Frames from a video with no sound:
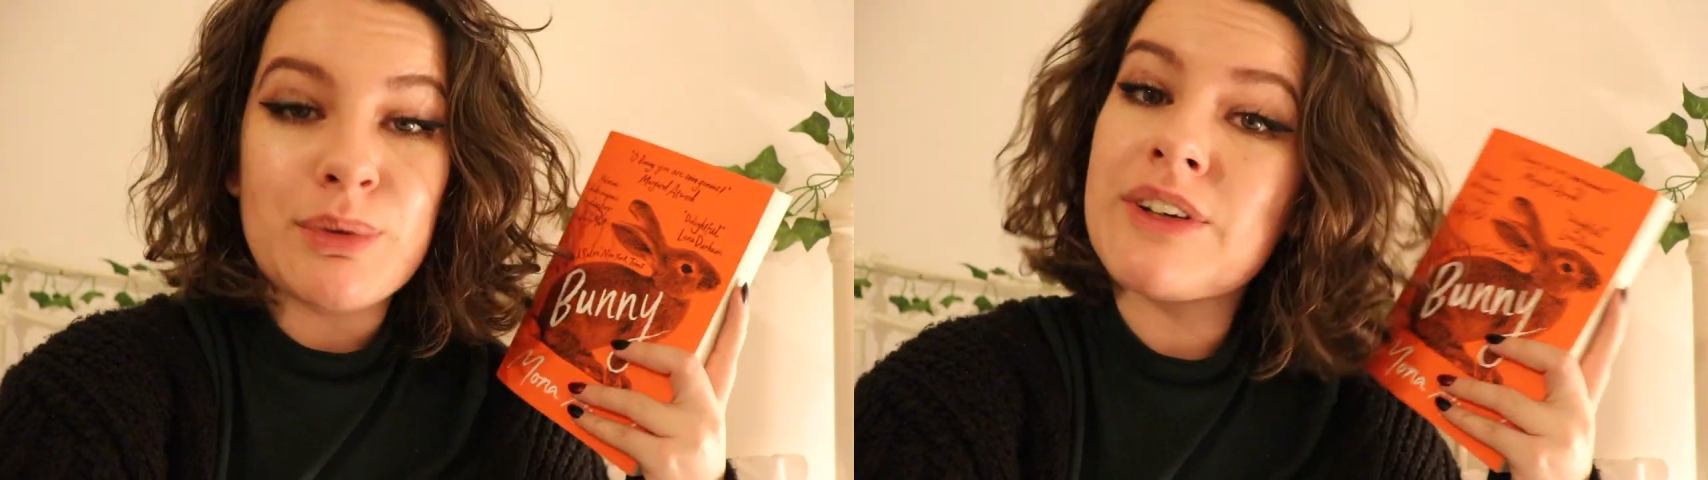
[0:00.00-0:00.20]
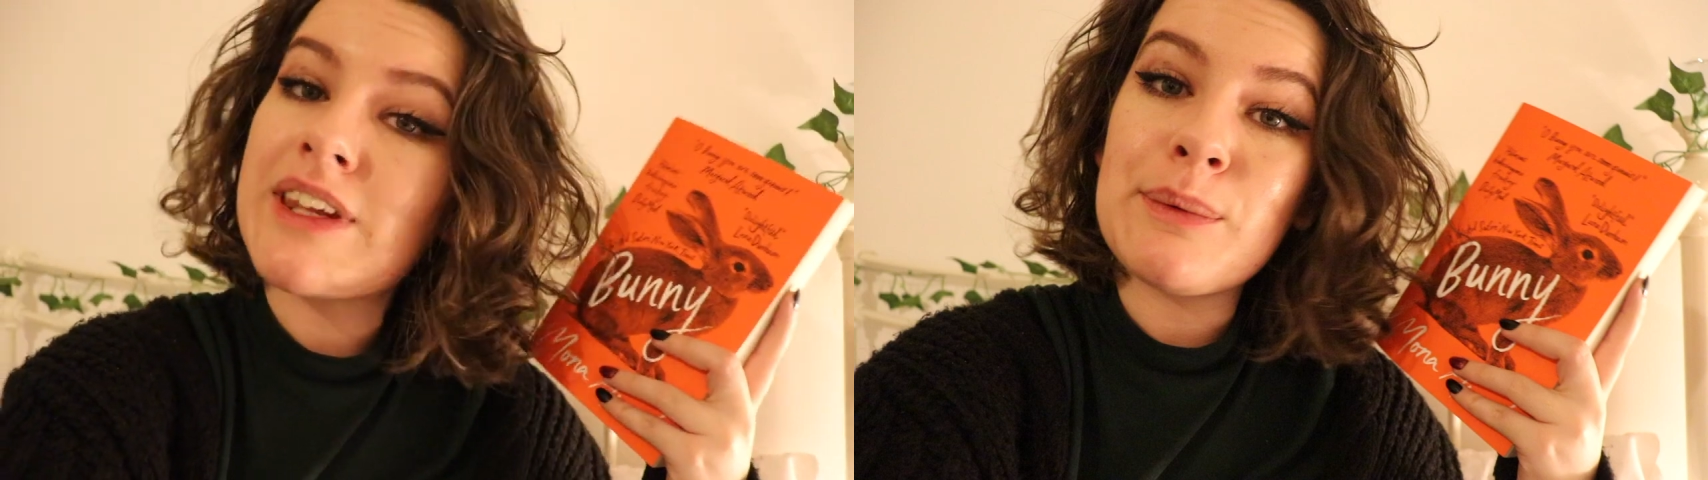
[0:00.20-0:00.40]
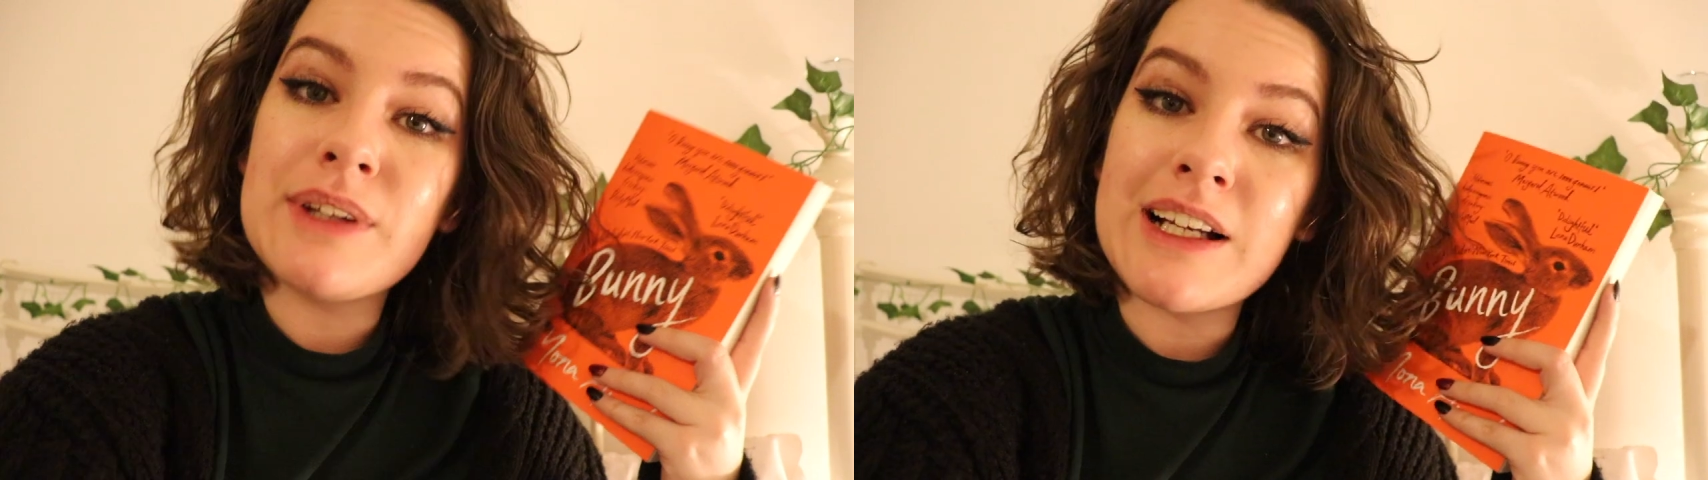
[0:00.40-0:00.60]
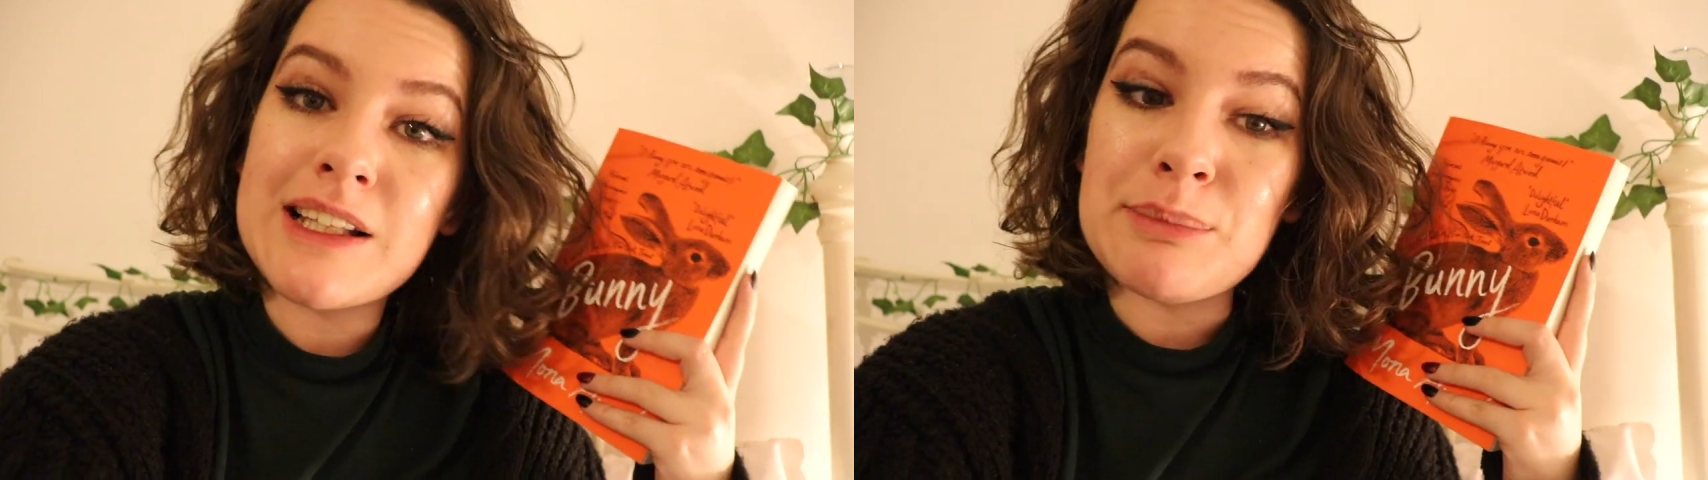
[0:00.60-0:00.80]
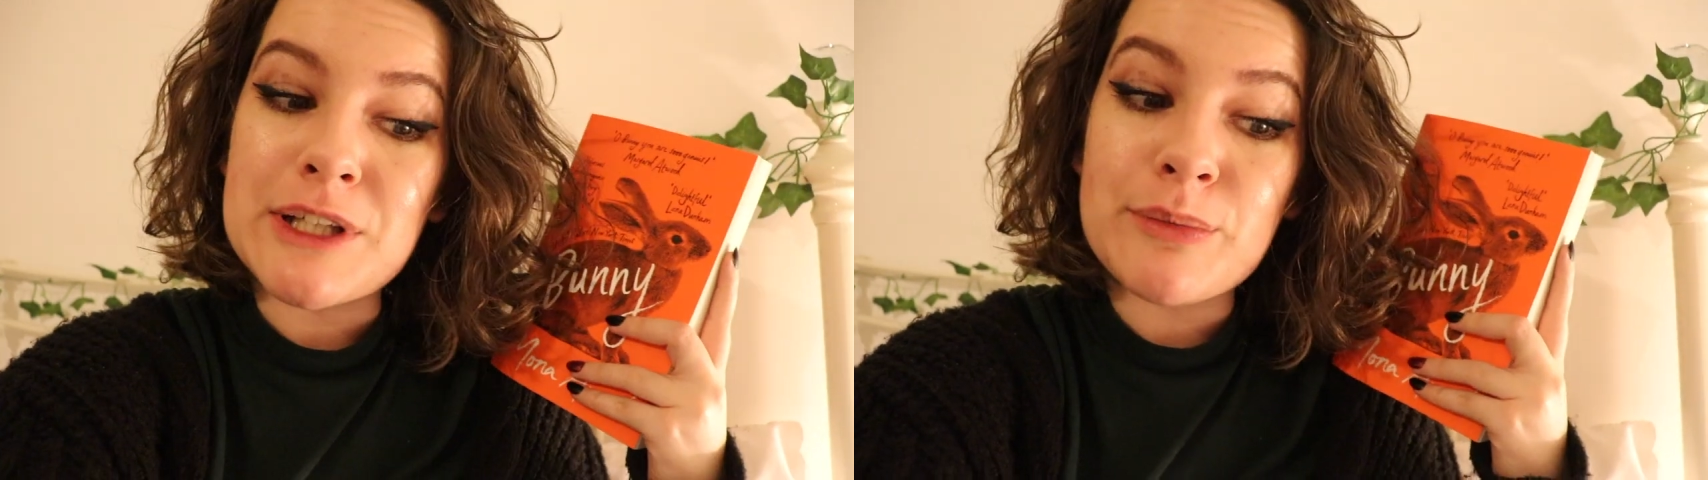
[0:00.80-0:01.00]
because I will
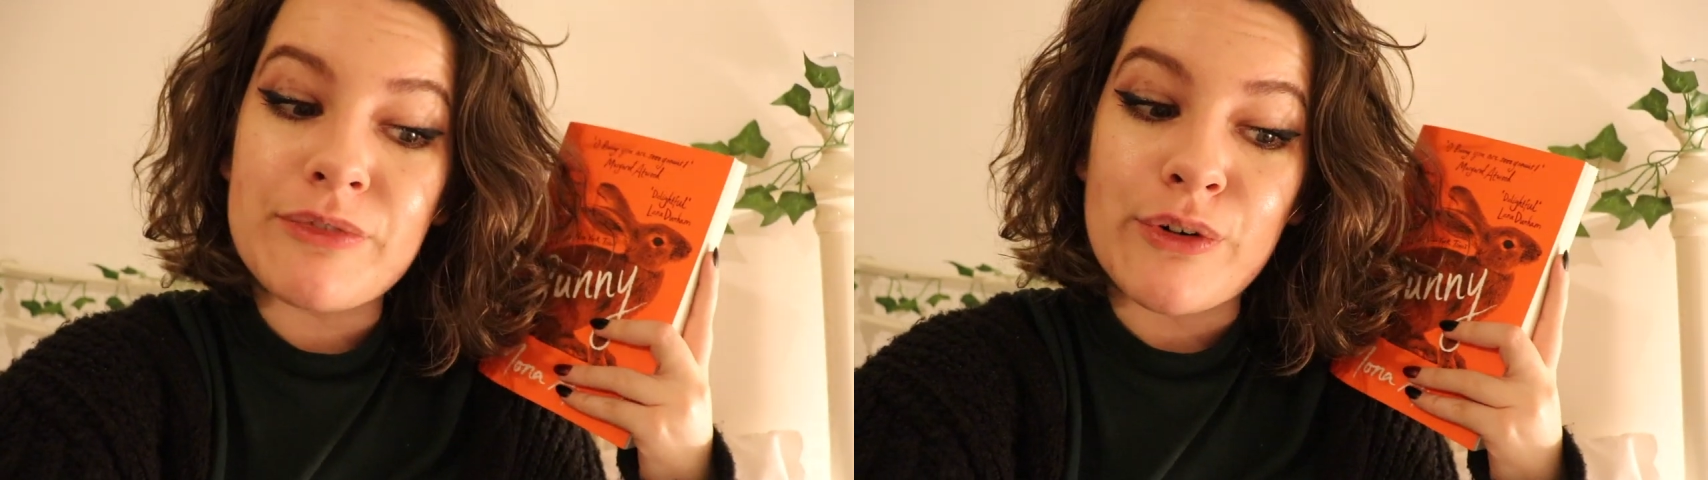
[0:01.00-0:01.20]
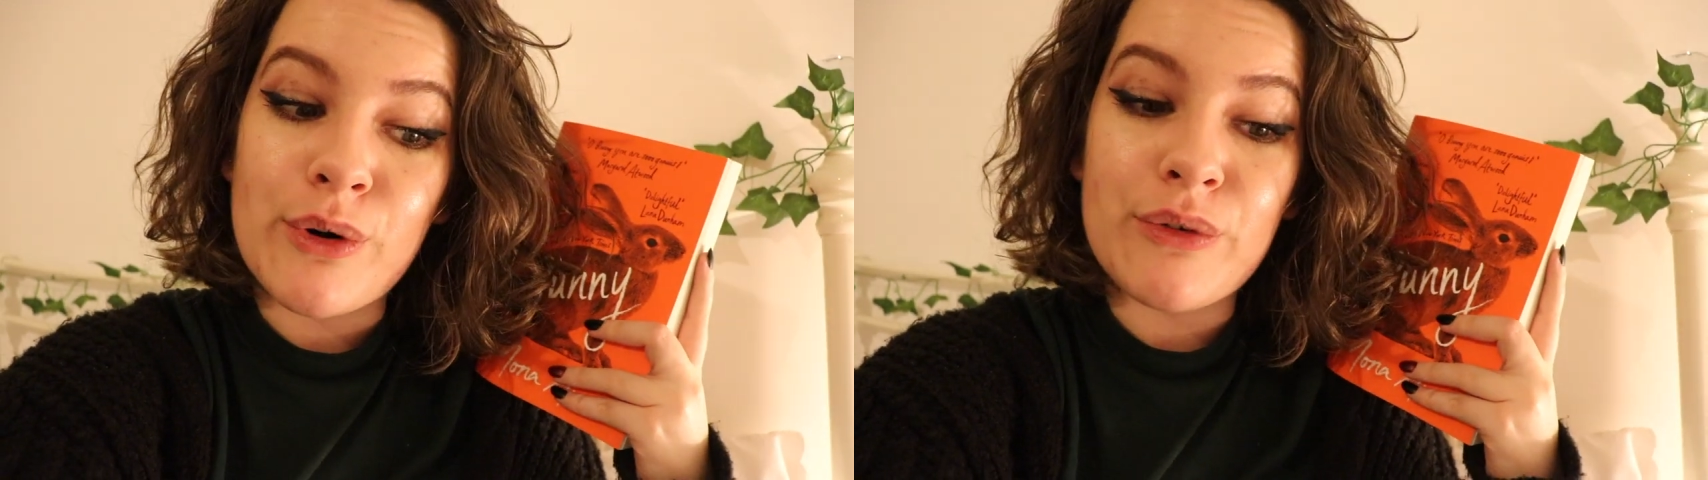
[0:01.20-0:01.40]
likely be up for